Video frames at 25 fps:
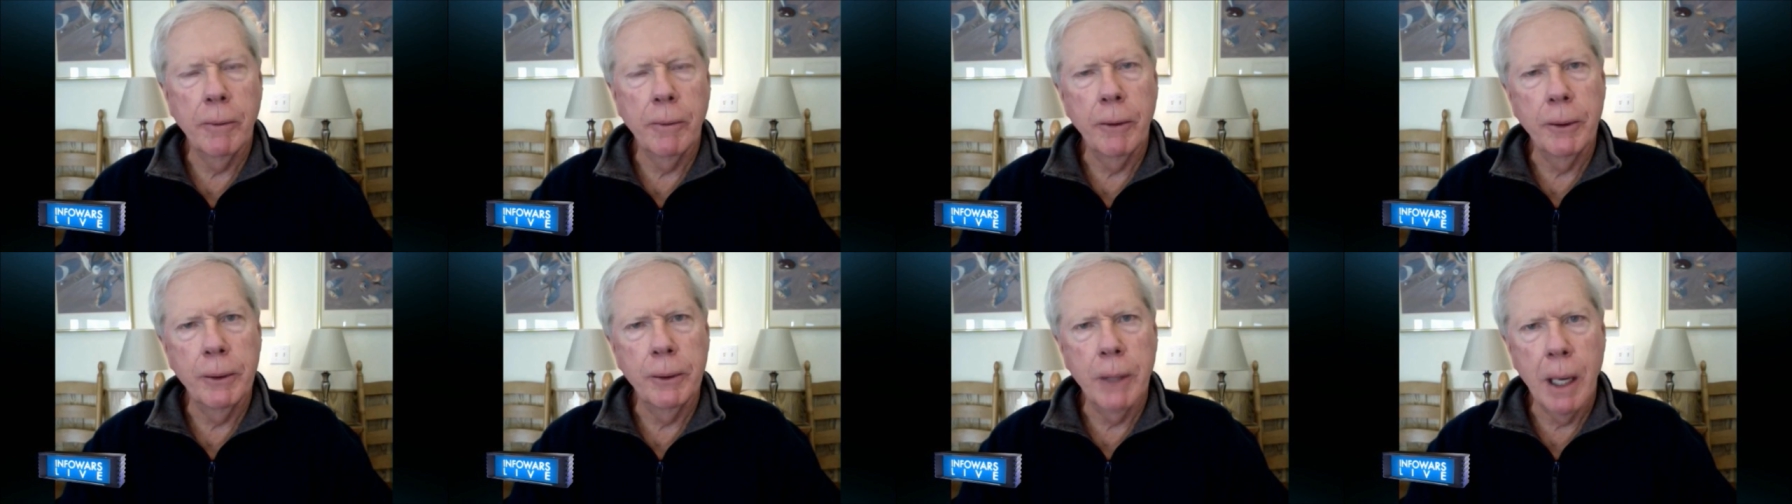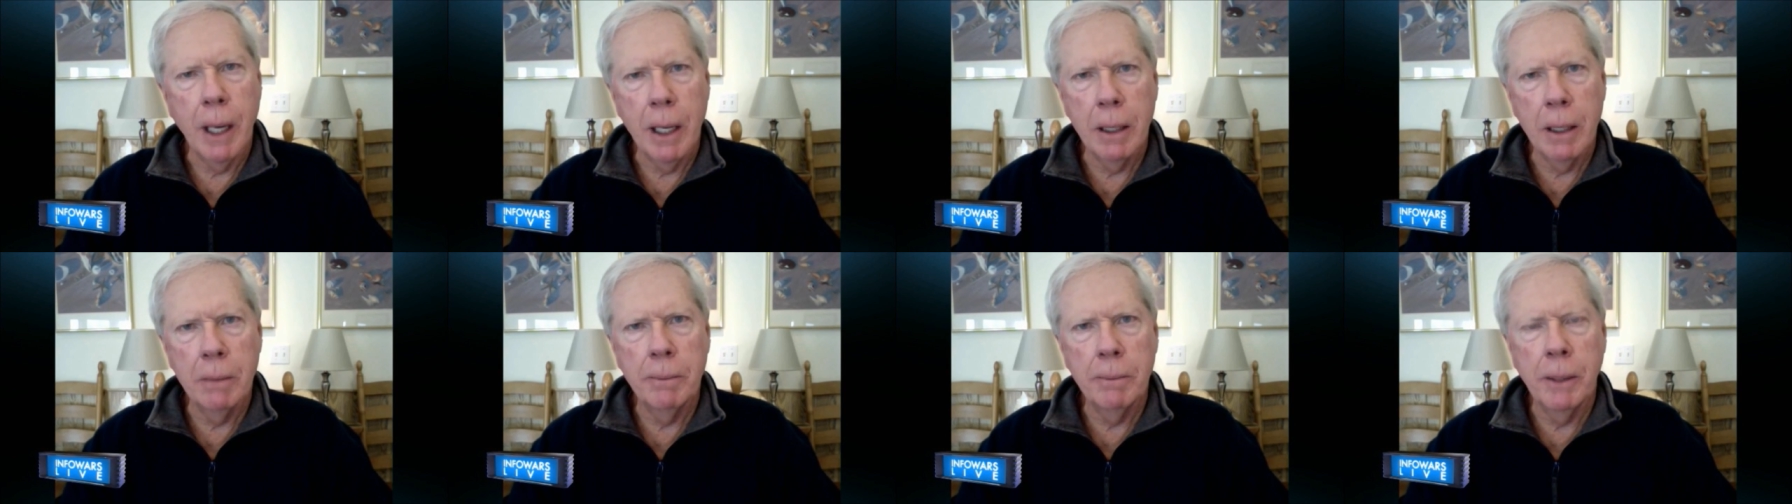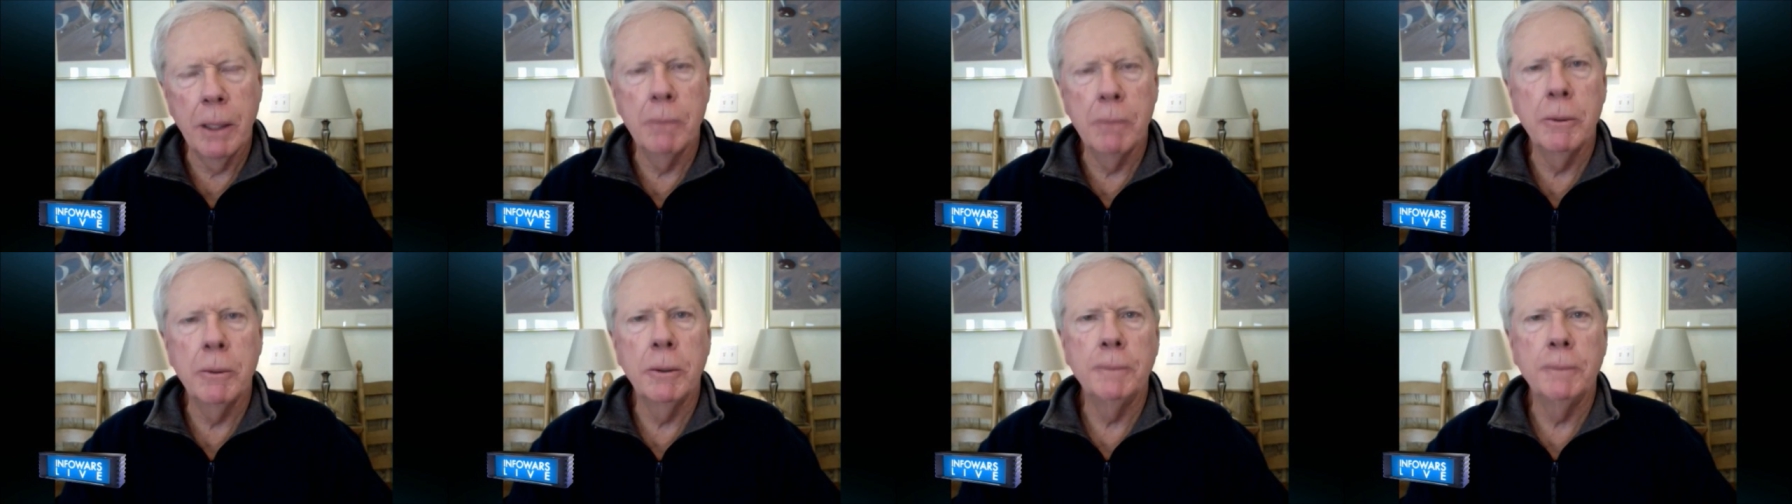The dollar
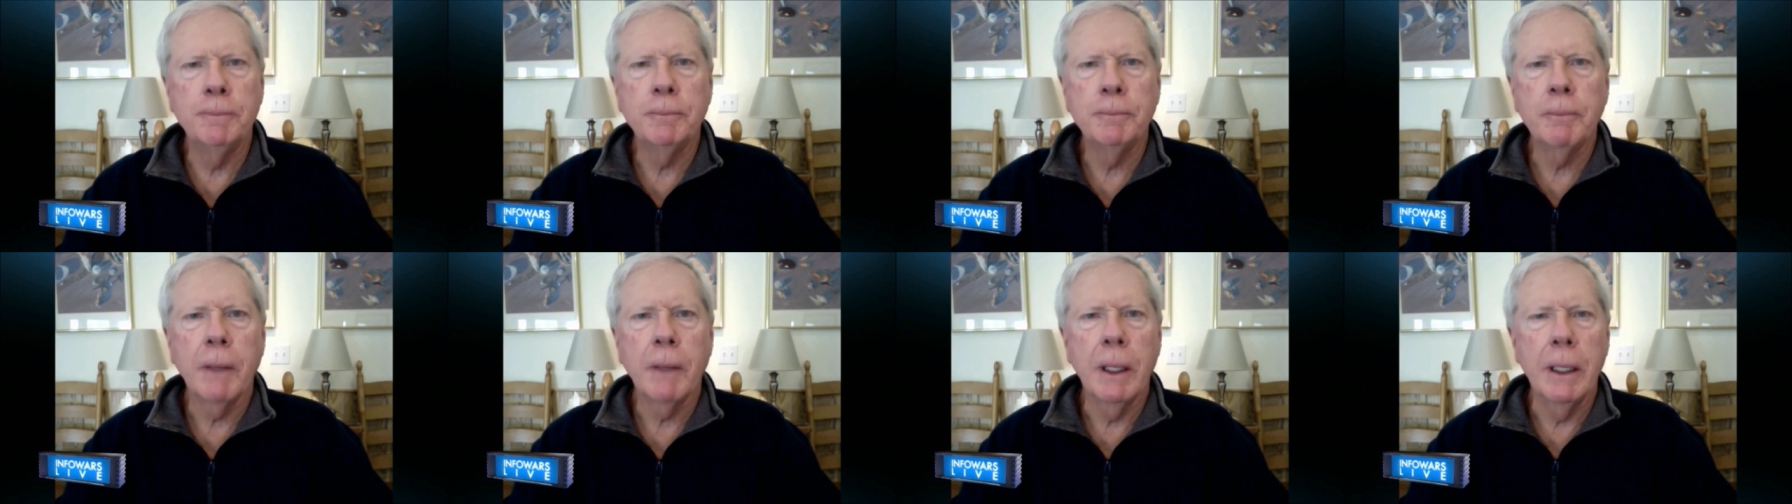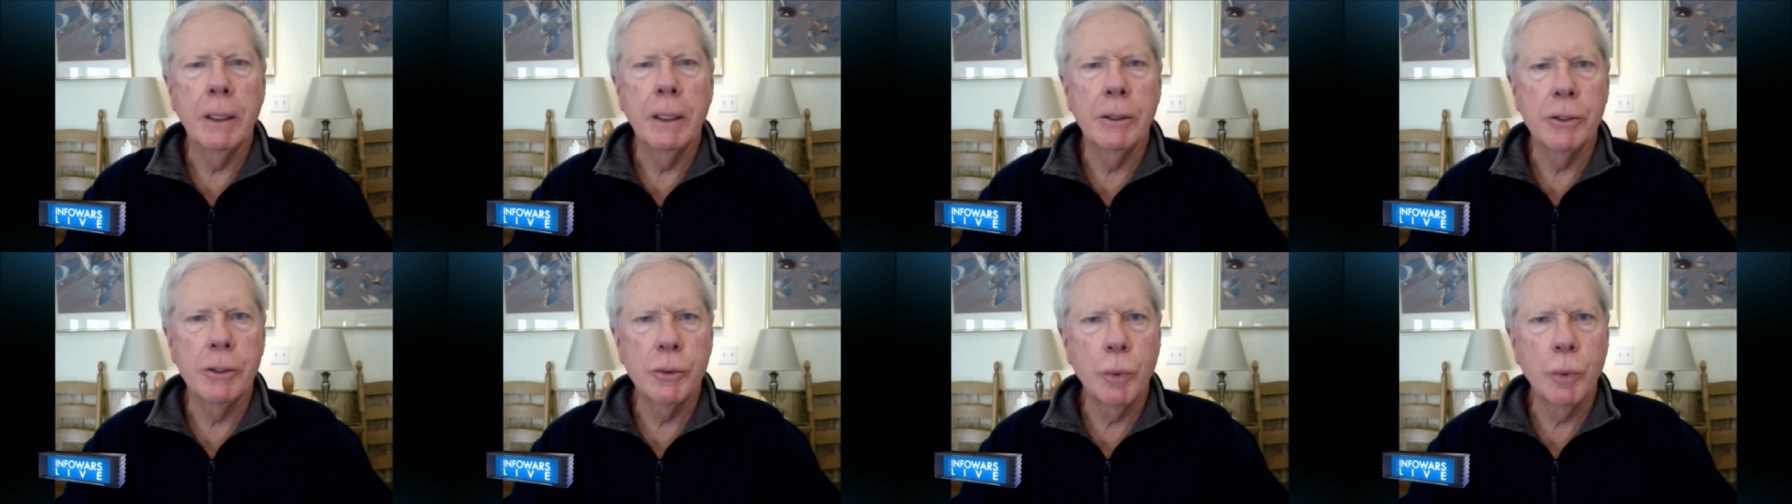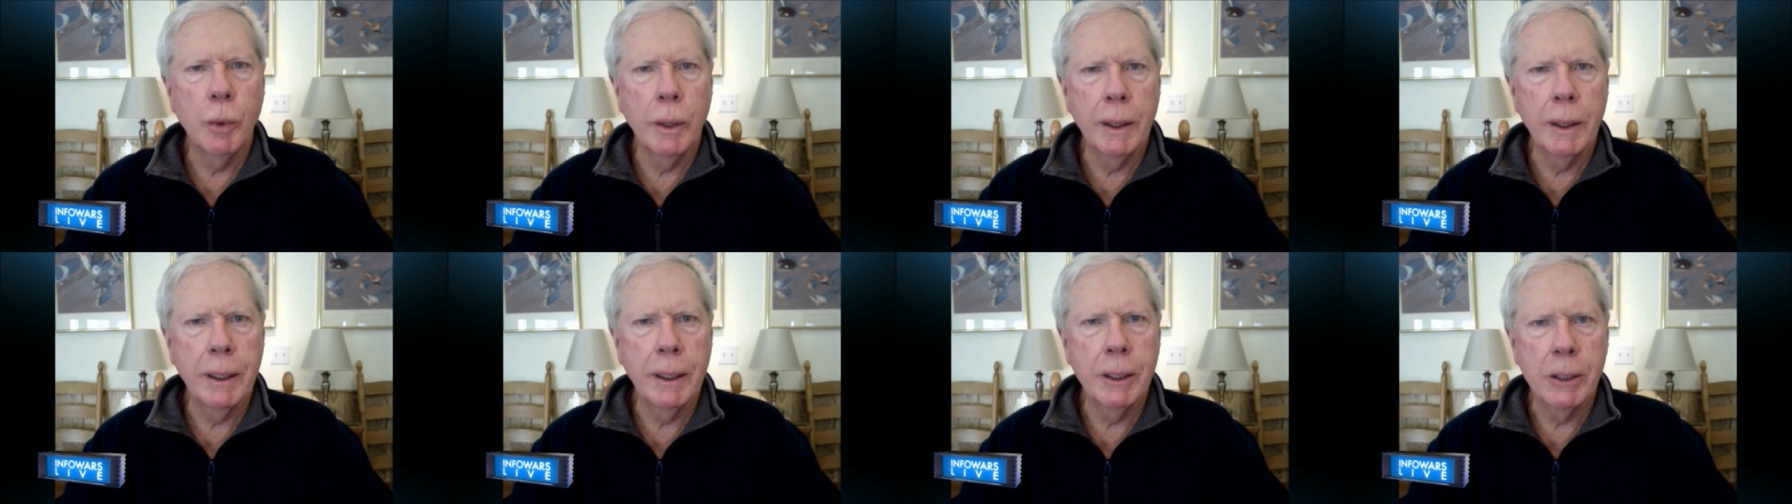bubble is
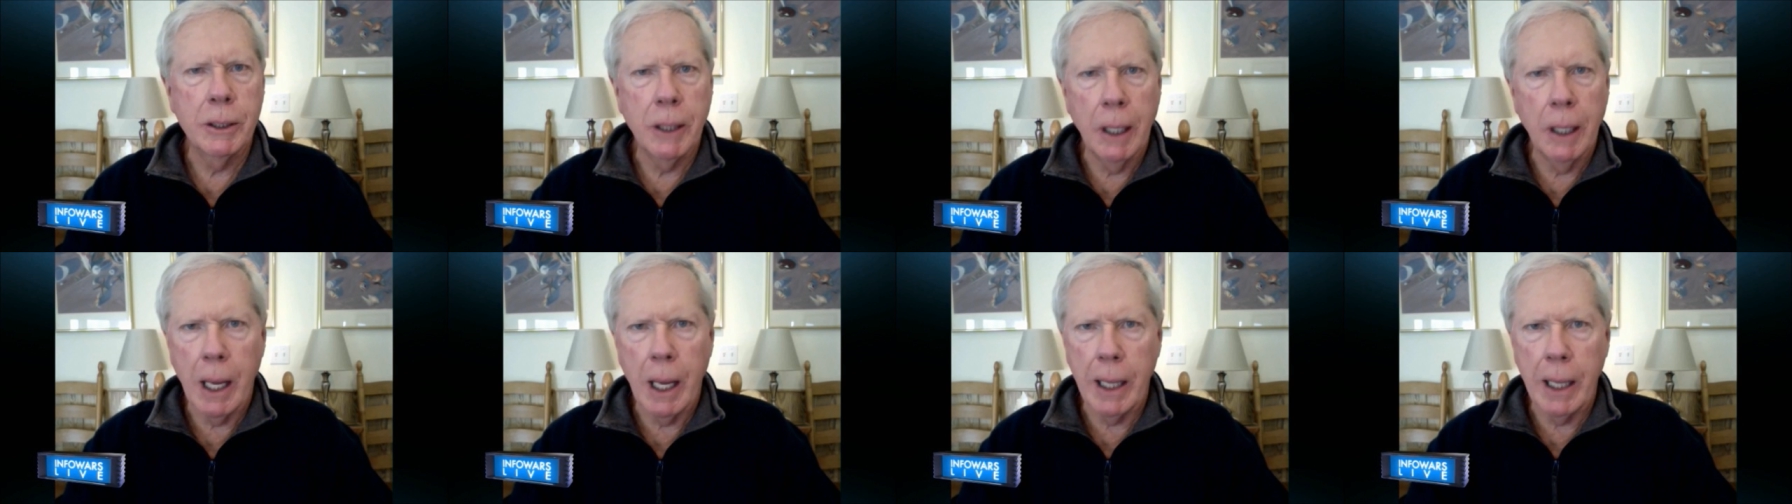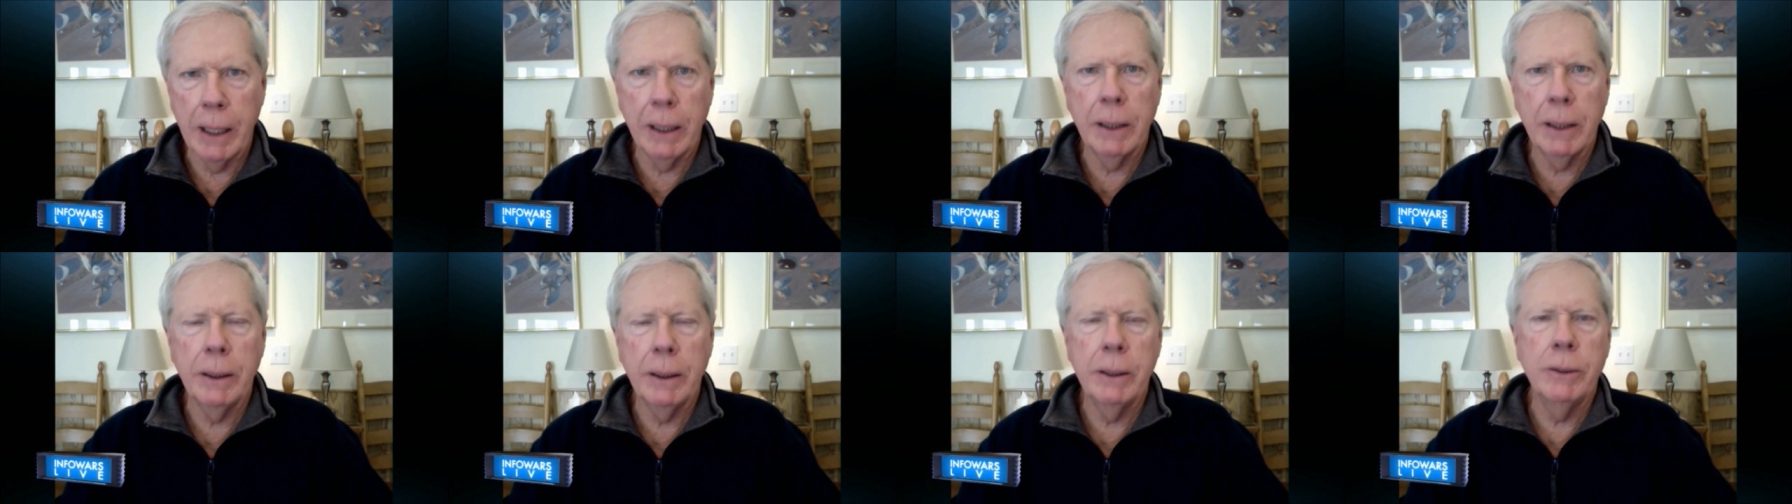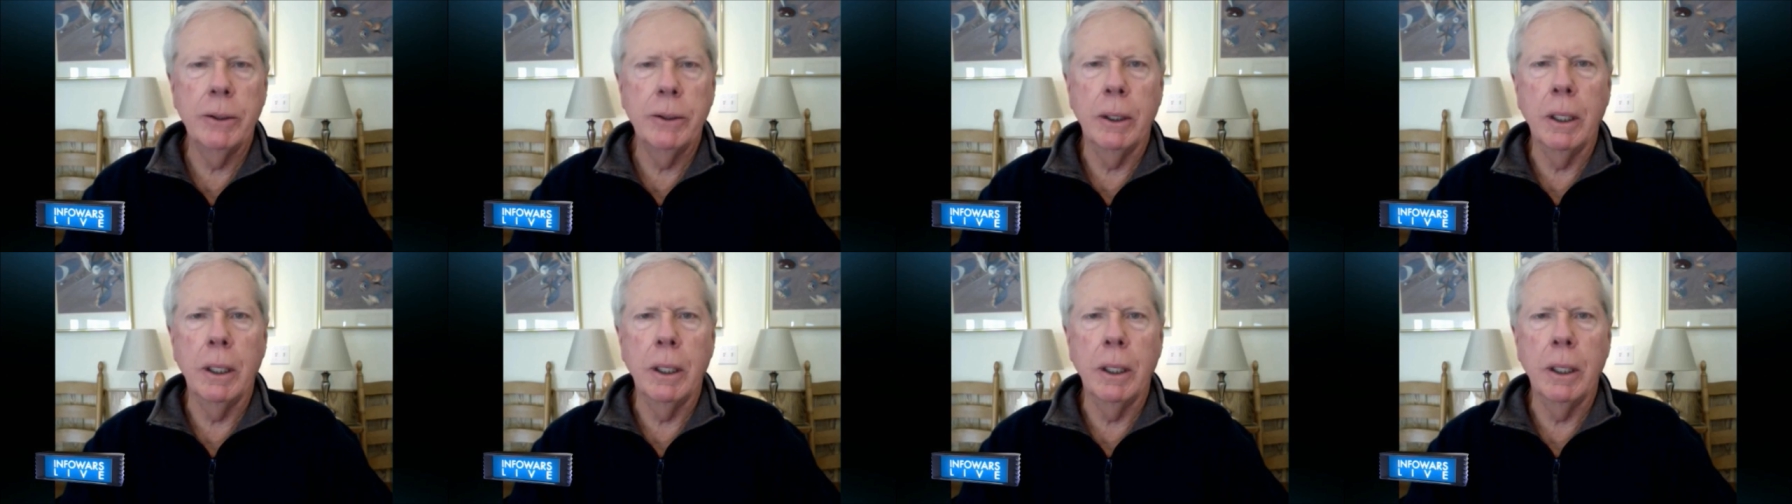what is likely to